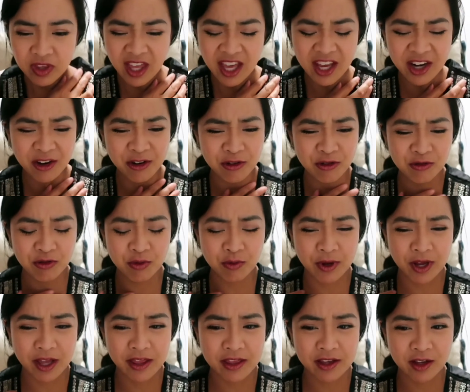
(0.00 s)
I don't know, the
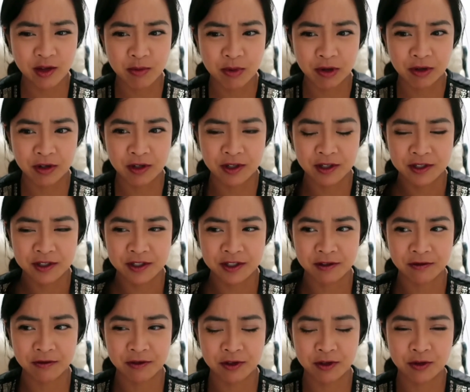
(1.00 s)
way I think about it is,
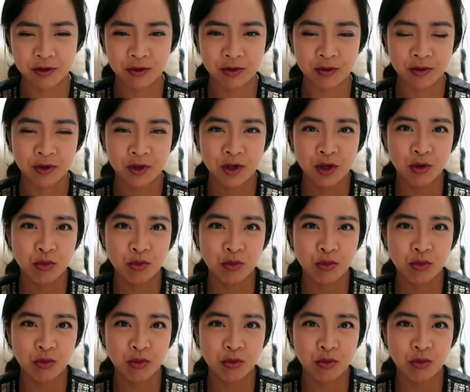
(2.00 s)
if you